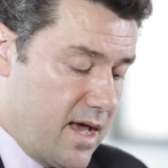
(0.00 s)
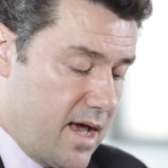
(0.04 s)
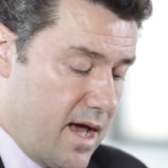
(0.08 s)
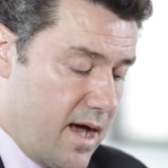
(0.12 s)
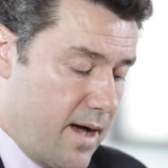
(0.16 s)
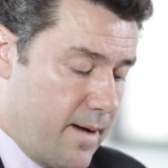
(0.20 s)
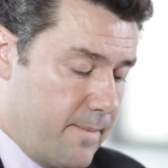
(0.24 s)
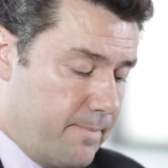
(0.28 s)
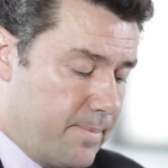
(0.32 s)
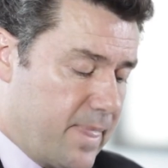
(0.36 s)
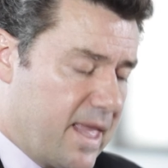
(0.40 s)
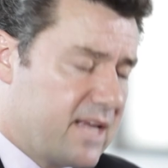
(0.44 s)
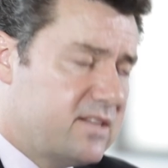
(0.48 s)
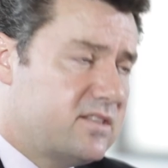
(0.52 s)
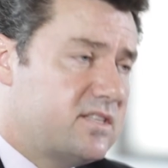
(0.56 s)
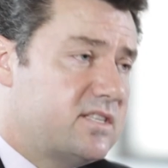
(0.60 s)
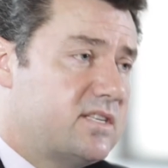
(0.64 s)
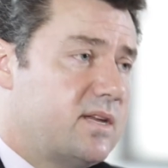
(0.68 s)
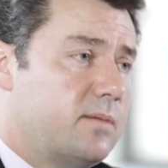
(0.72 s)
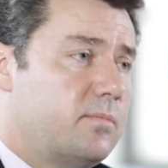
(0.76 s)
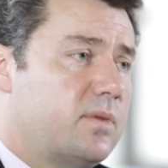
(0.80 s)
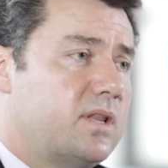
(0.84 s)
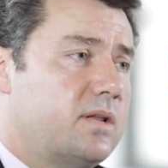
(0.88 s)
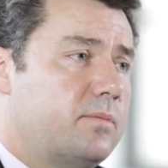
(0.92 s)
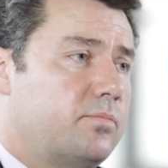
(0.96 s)
Um, and
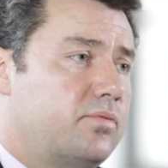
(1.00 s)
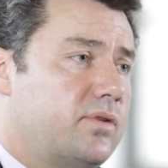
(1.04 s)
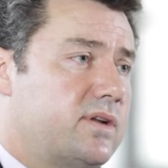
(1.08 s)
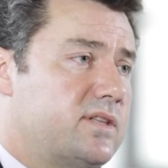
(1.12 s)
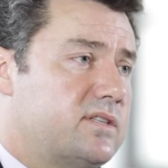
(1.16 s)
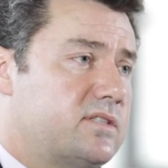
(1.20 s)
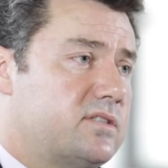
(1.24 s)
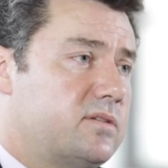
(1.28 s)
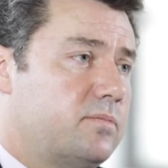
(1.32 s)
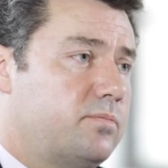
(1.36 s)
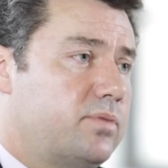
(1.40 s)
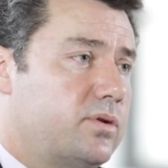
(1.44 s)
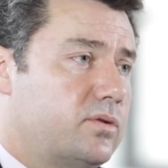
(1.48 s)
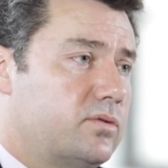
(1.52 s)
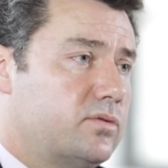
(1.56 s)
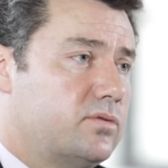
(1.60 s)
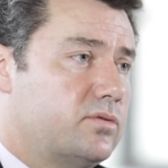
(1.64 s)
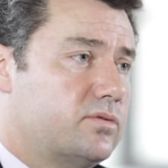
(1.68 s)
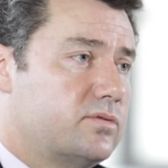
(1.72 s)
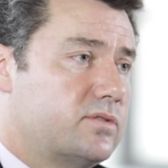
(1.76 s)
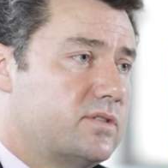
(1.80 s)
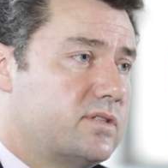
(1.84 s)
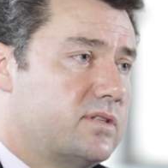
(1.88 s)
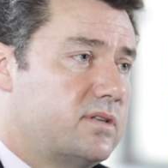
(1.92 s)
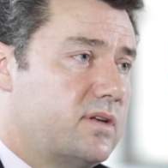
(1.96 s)
similar
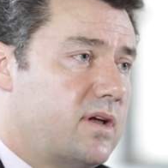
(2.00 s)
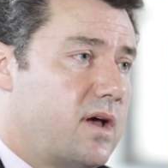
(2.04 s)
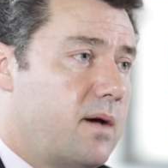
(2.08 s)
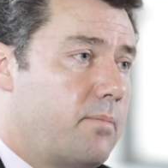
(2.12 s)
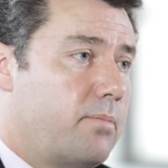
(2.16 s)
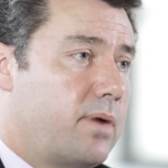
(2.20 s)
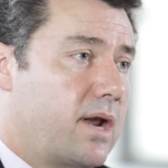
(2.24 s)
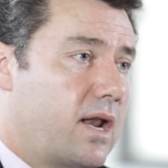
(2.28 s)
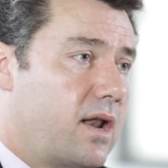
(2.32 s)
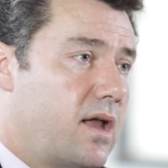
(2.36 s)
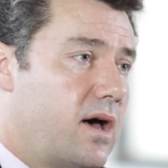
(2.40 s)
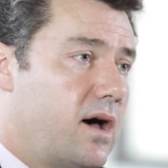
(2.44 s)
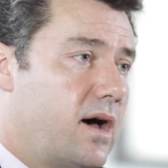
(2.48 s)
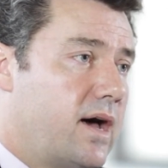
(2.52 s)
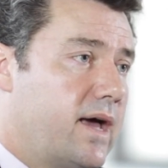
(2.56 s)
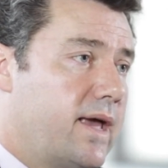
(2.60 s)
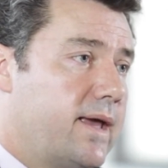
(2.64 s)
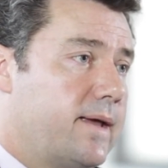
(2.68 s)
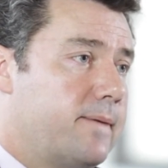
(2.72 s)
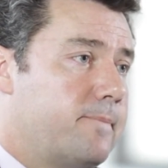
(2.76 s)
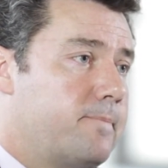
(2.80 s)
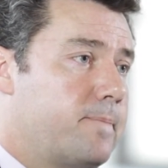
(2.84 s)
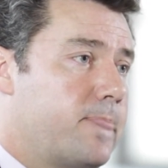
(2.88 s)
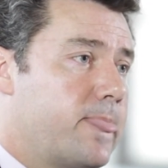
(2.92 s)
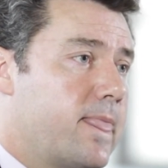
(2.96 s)
principles
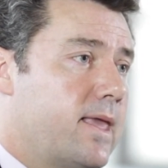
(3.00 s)
apply.